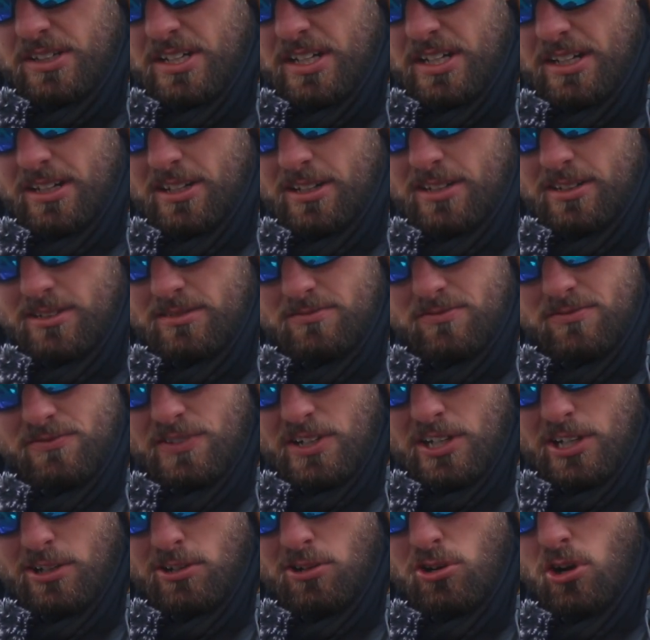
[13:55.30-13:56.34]
tiger,
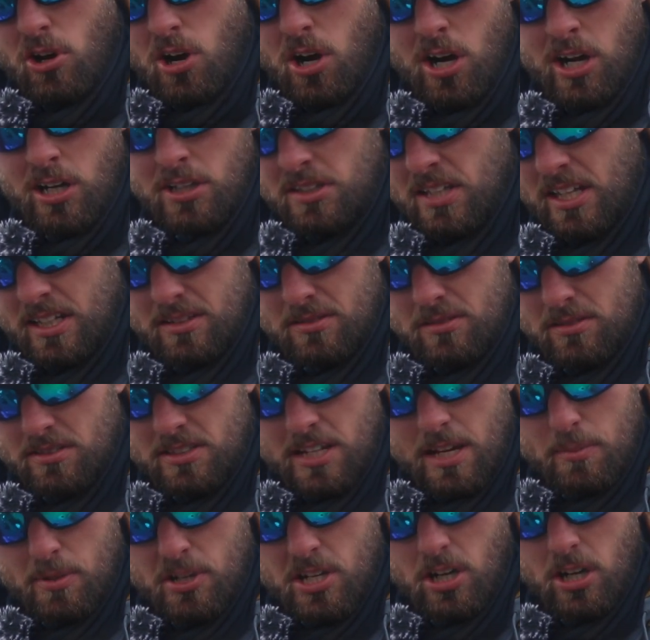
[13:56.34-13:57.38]
fire craw type,
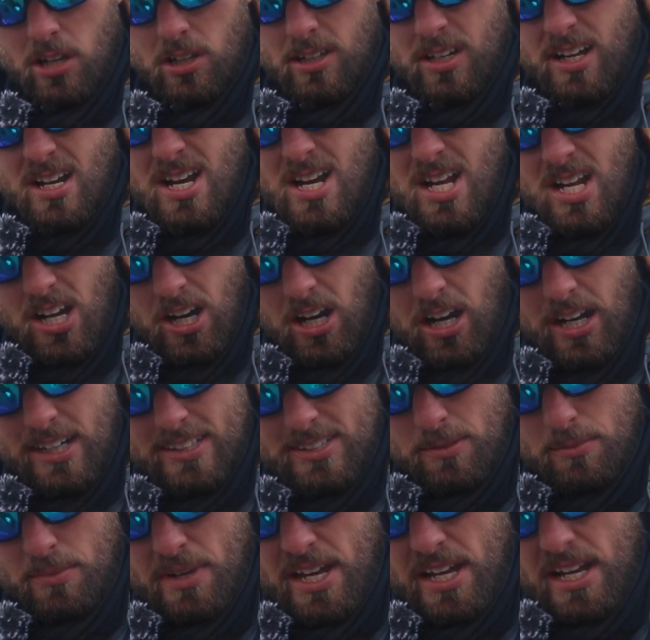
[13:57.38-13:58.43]
type of color.
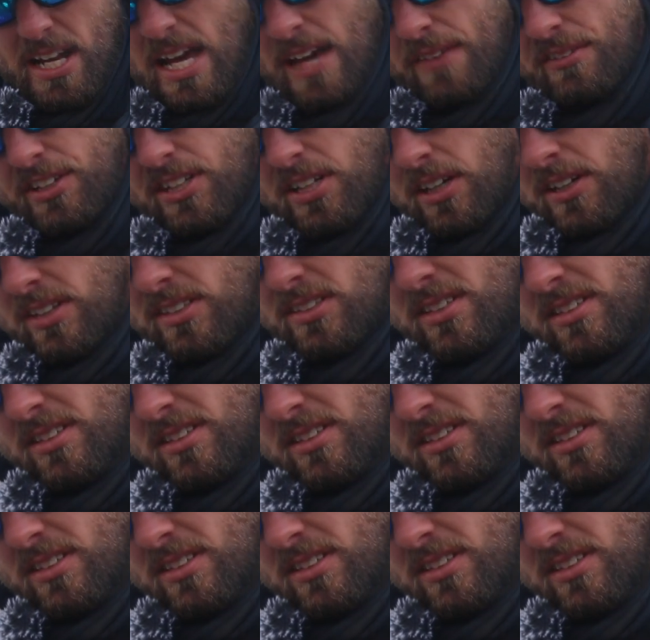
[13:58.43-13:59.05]
Awesome bait. Have a ton of